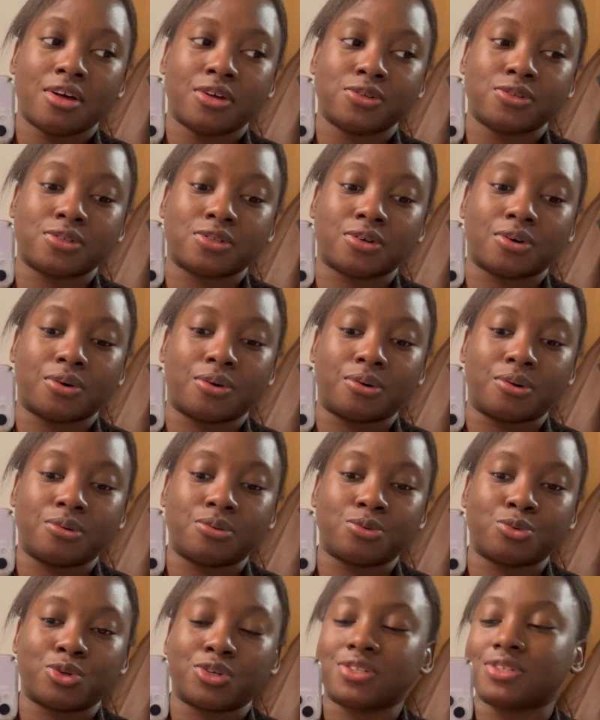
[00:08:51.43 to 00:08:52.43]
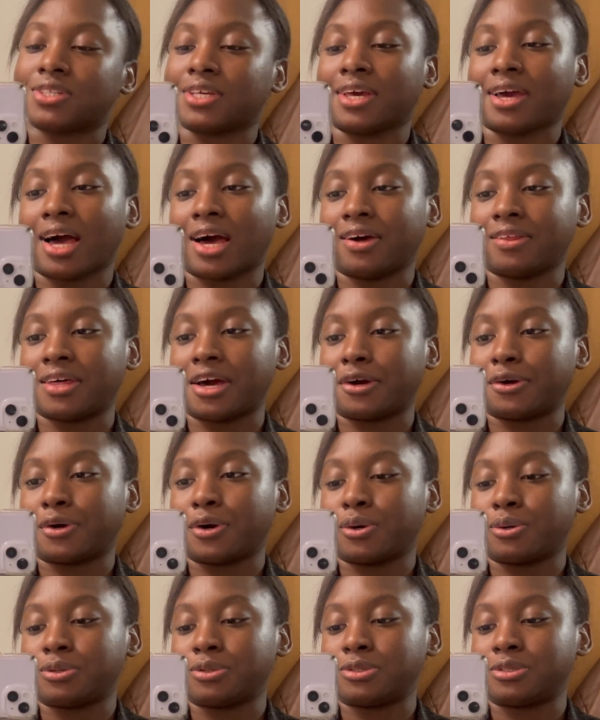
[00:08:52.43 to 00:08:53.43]
so we'll see how that
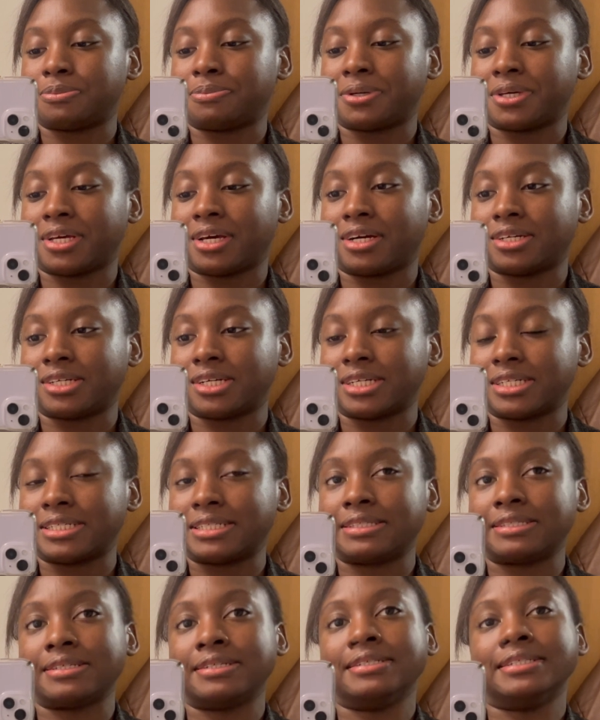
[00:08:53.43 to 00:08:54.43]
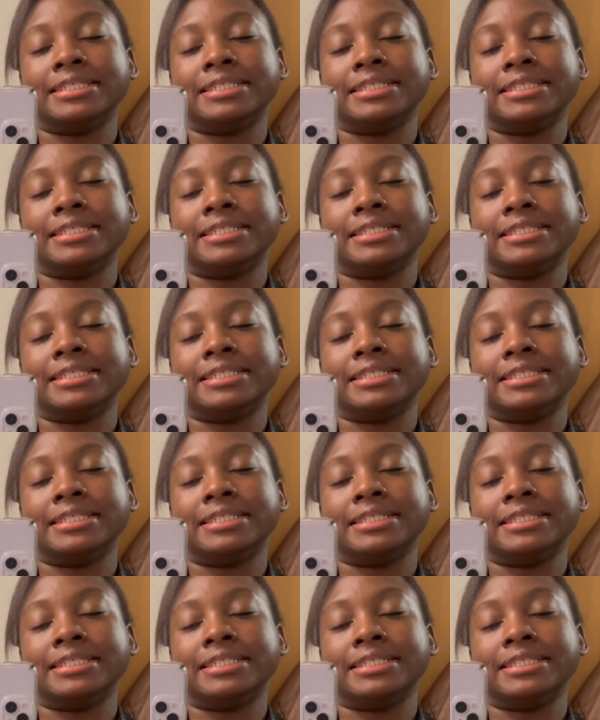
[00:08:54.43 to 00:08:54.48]
goes. But yeah, guys,